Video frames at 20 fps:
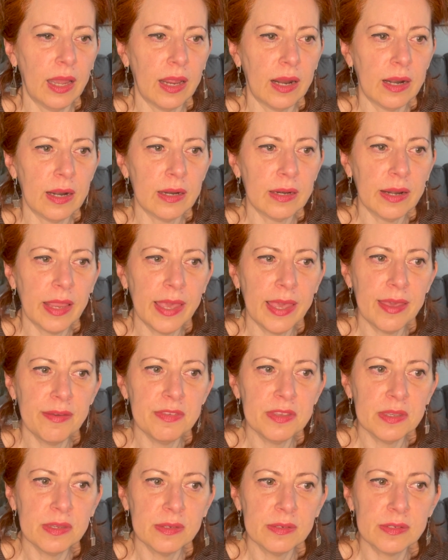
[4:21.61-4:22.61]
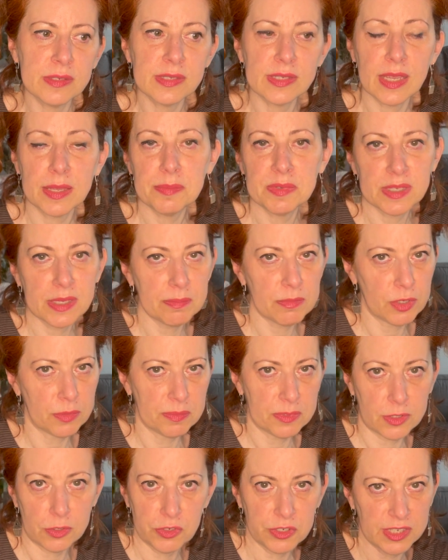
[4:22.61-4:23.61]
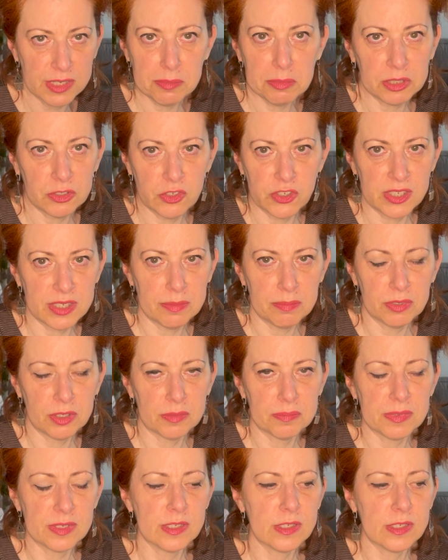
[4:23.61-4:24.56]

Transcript: are having the same symptoms or similar symptoms.